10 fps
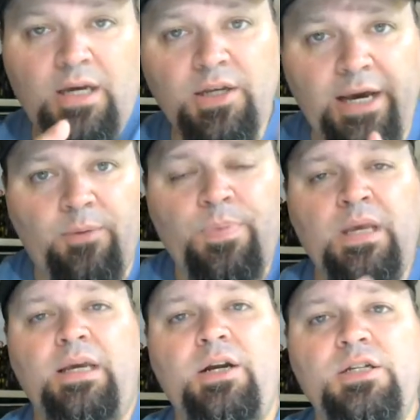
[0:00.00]
Now,
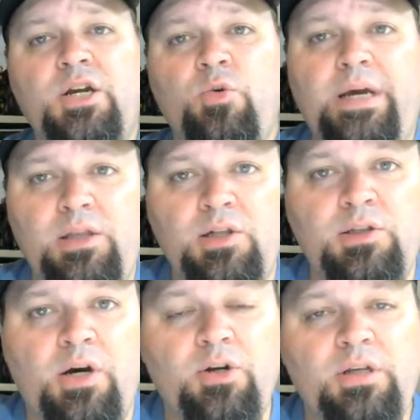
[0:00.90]
here's a quick little
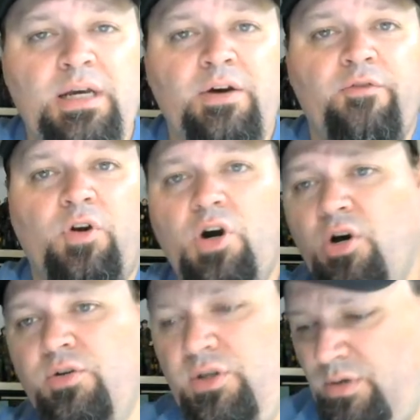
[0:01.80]
note for
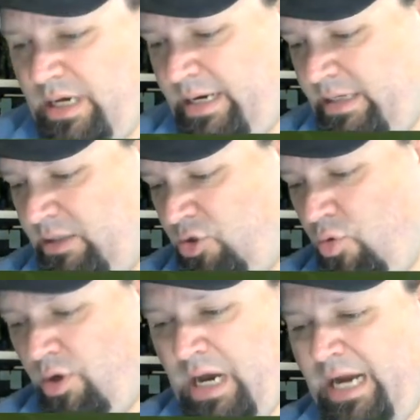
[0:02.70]
all you guys who
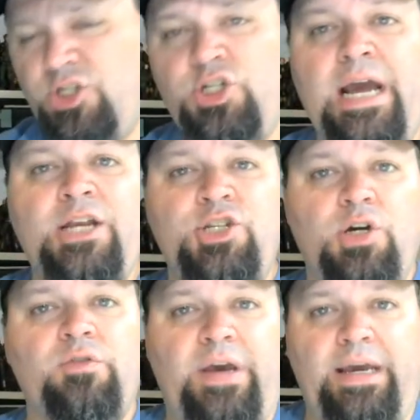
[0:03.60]
are not G.I.
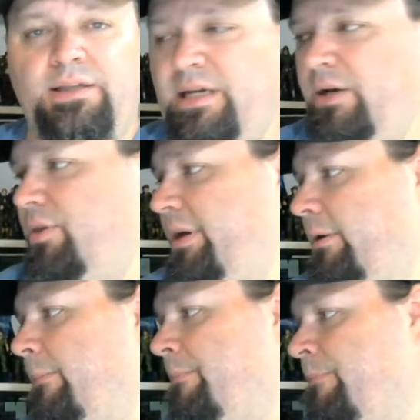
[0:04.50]
Joe fans out there.